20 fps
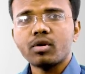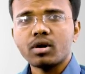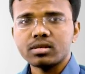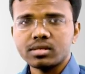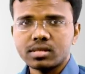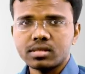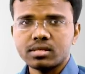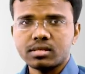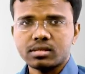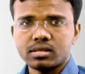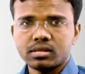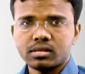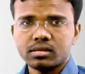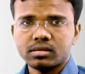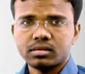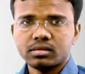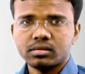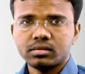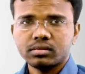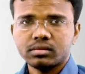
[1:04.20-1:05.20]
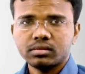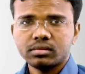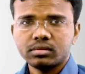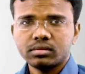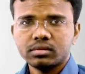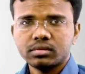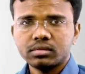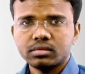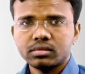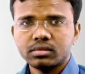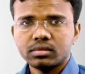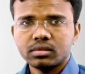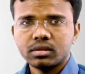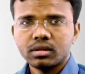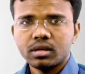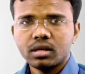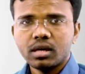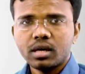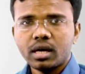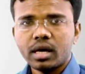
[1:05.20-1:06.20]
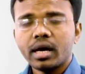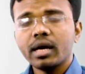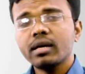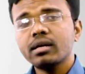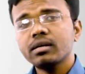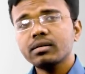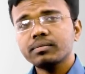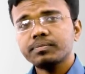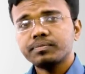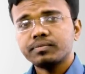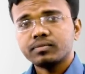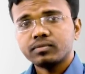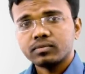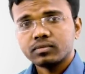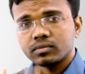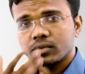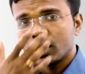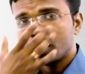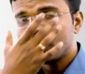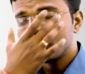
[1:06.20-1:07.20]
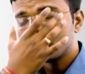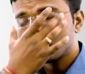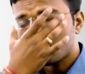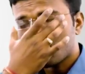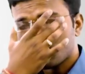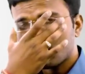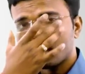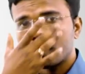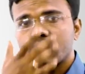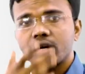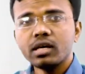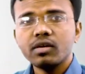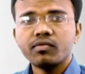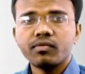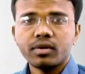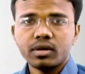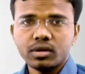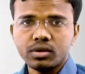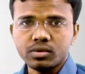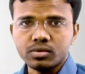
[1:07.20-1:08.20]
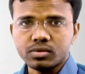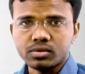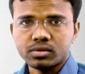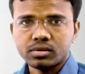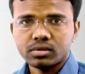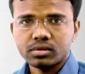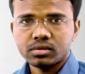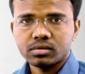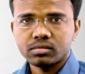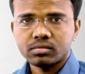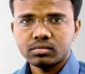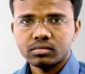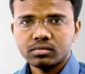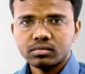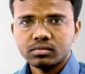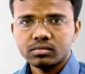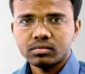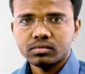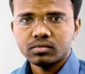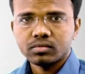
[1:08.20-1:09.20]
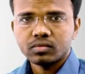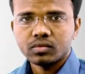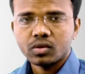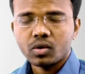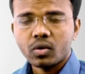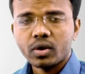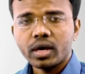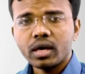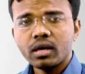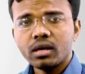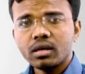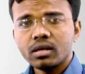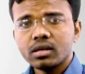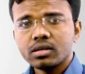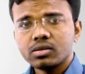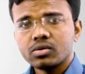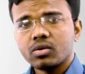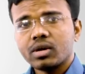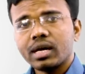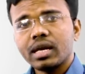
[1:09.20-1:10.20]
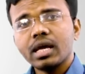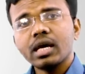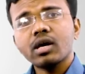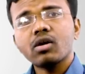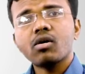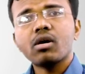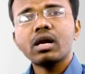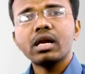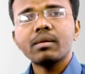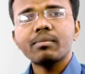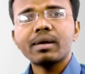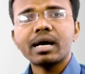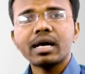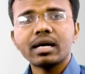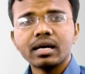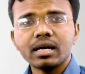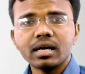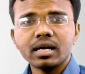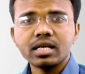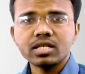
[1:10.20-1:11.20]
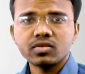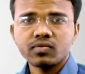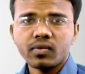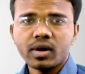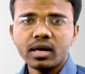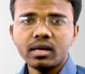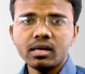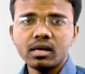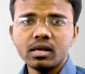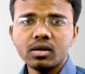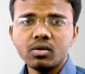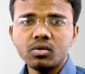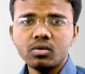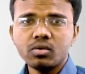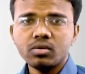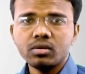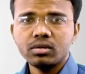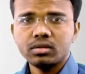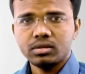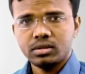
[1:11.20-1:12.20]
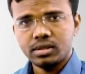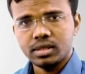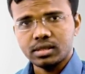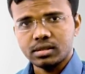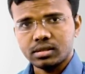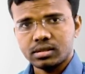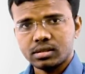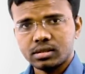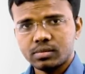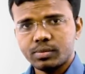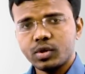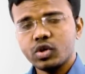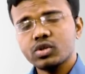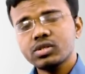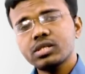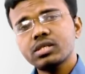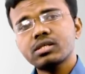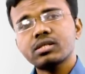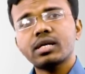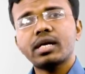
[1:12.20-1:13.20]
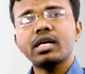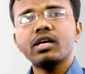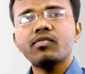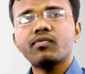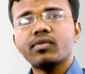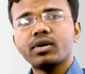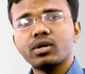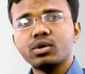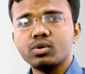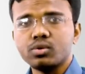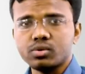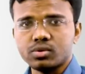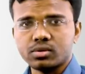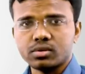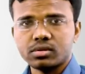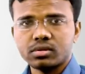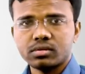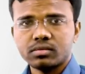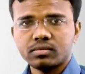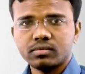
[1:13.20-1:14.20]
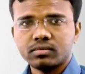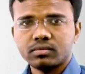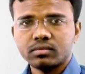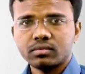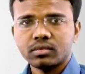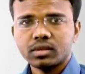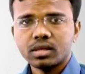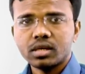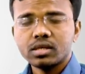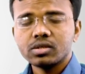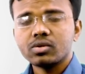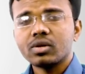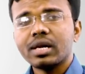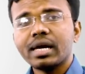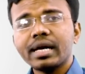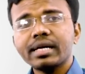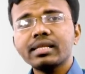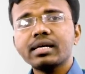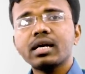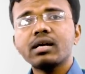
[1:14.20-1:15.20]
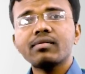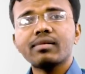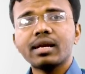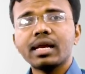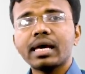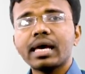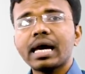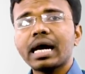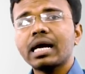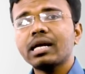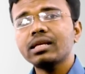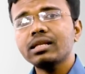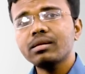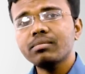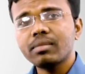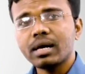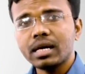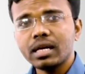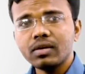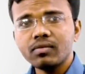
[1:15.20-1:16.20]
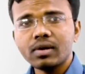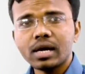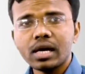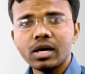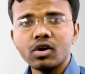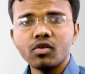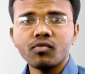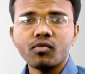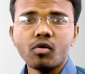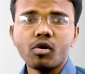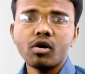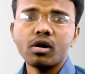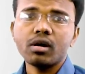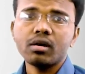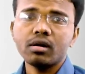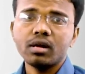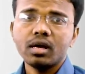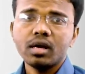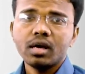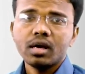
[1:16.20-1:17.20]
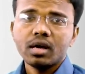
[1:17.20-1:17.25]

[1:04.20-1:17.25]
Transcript: process and it is not ready for use okay so can i call a marker as final good yes because it is ready for use so like that when i add the money value of all